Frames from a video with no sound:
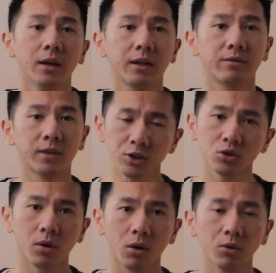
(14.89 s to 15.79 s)
if that's
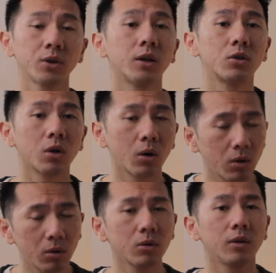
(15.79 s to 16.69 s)
your goal, you can
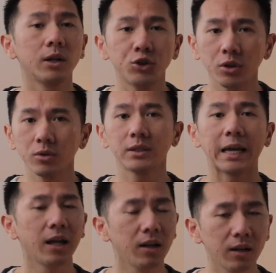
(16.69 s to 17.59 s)
totally use
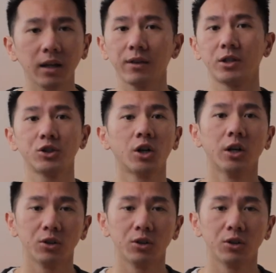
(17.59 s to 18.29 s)
and leverage